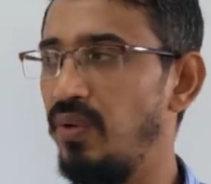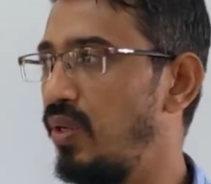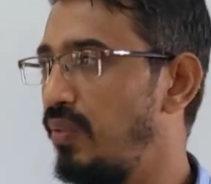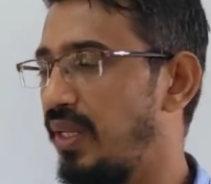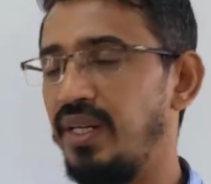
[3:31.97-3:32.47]

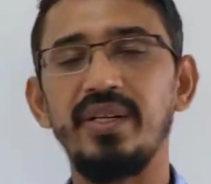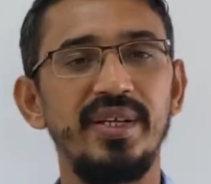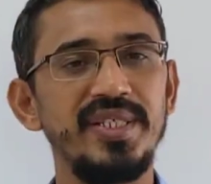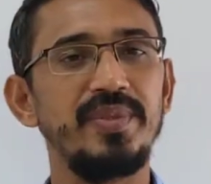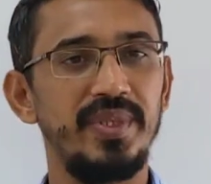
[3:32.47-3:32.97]
Only we can
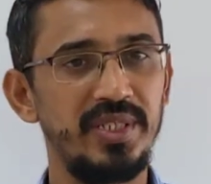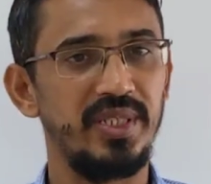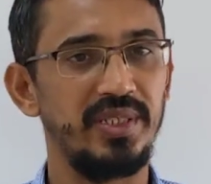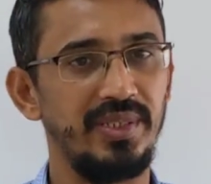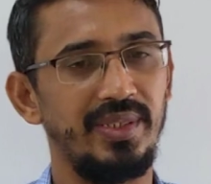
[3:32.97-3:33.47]
transfer
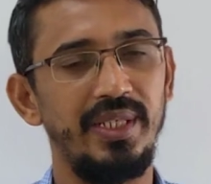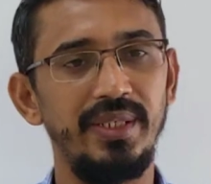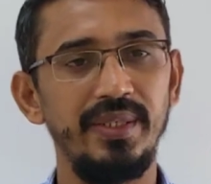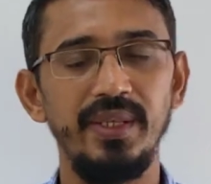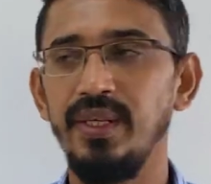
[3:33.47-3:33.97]
charges, right?